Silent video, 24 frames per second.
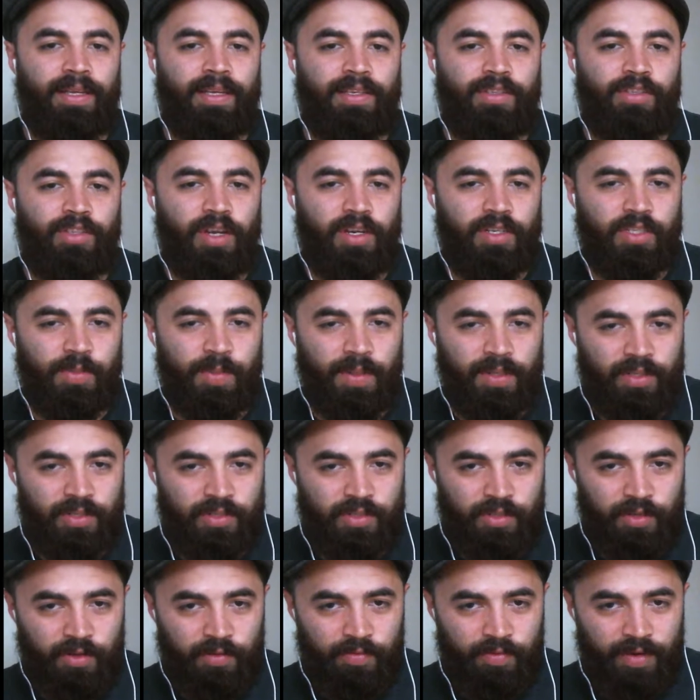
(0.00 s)
talks about the
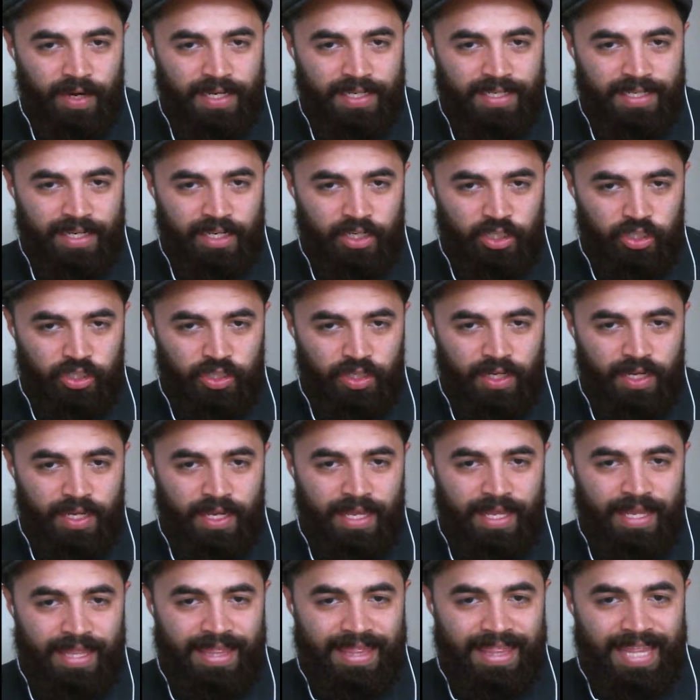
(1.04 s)
stir-fried dish.
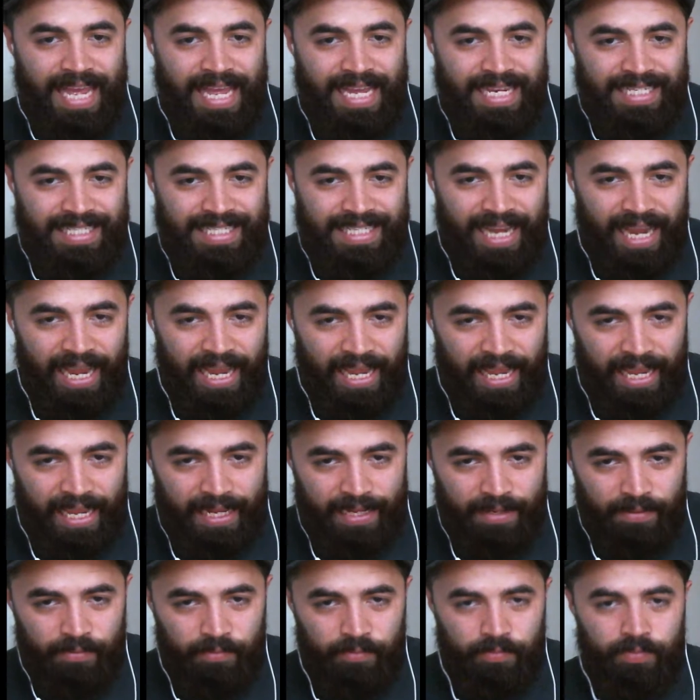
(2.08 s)
That
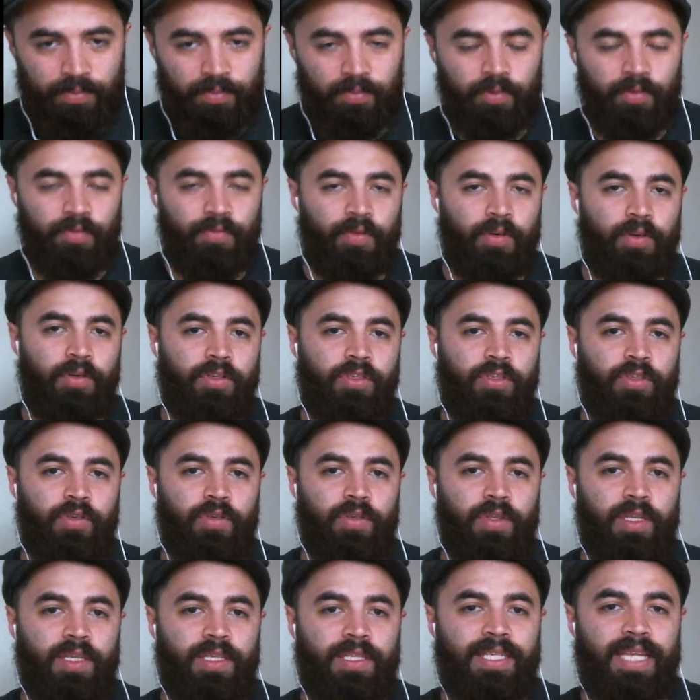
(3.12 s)
day refers to
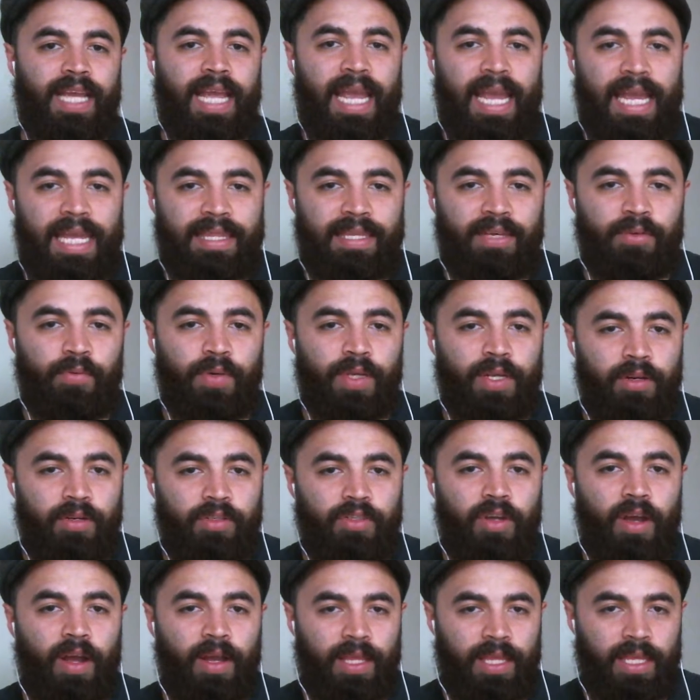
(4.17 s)
the day that we are
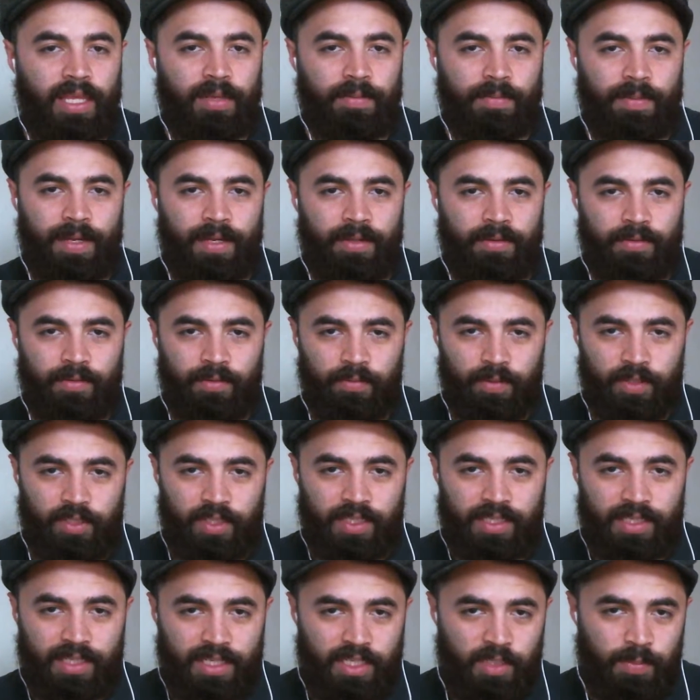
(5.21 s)
talking about, which
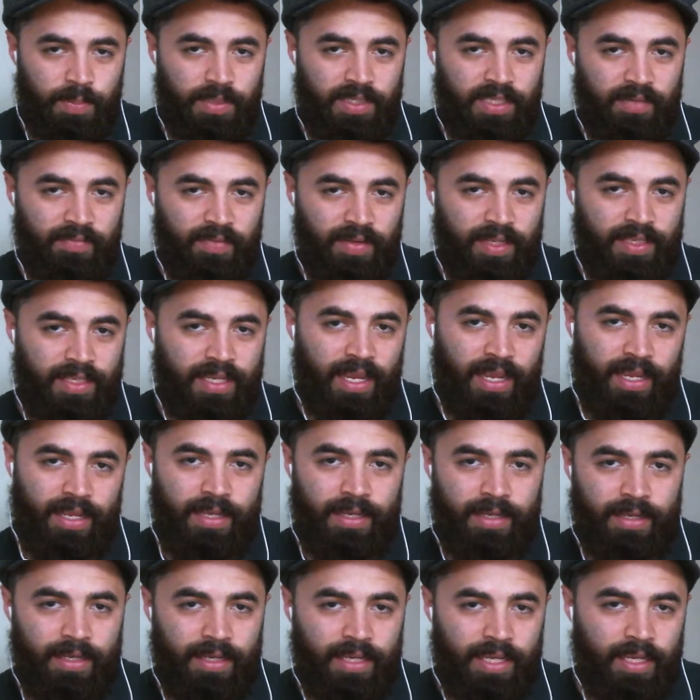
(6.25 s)
is this specific day.
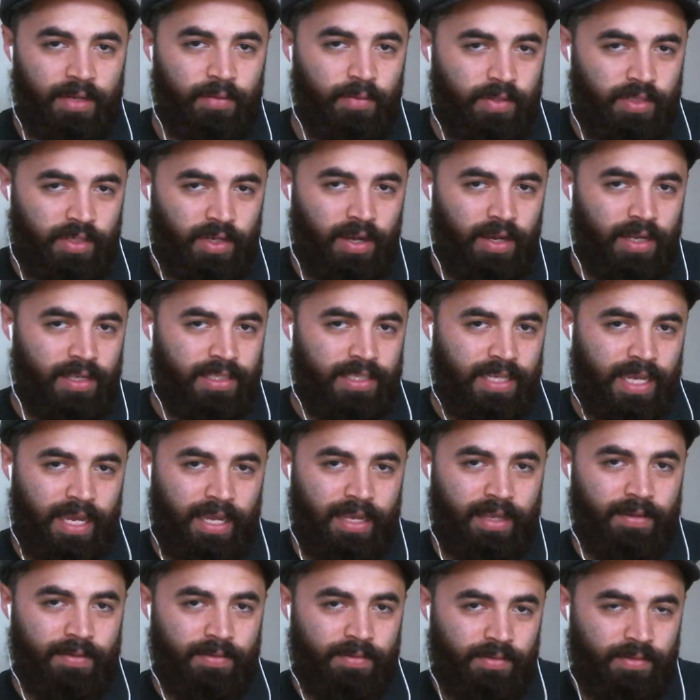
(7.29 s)
It was a hot
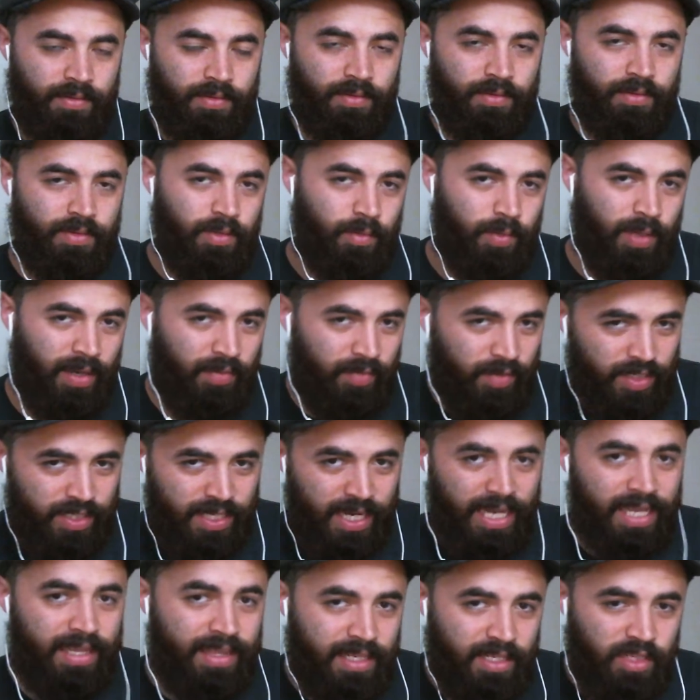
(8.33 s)
day. So whatever
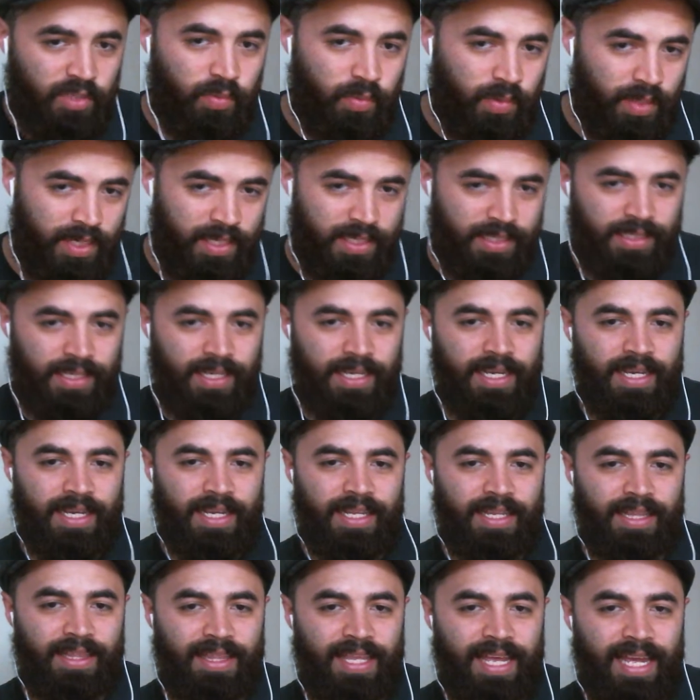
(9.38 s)
day this was,
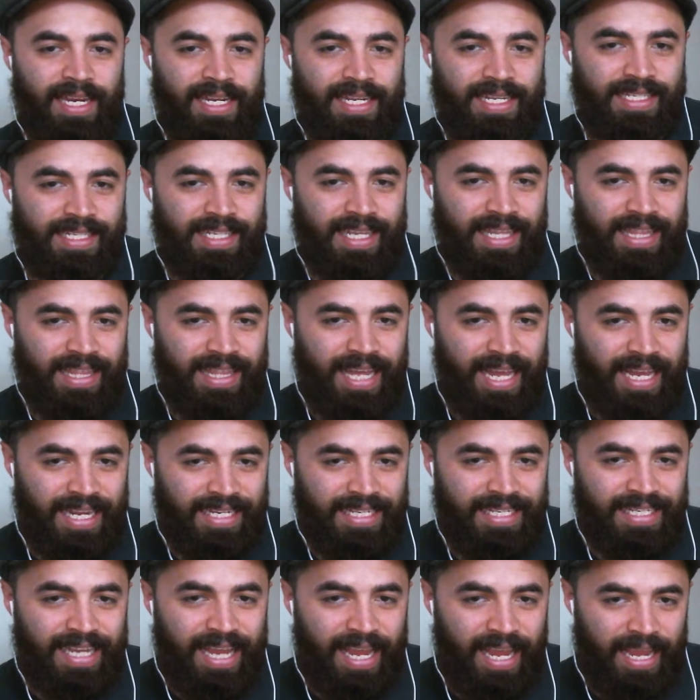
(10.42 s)
that is
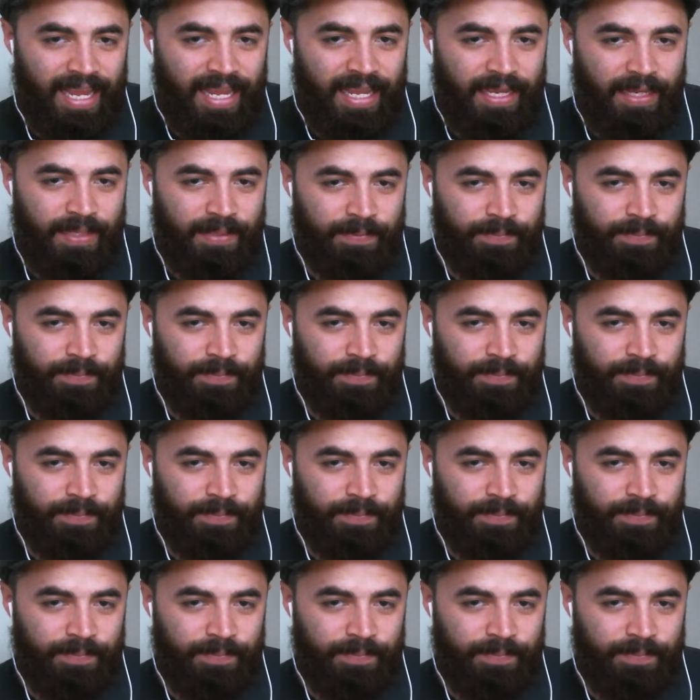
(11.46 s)
that day.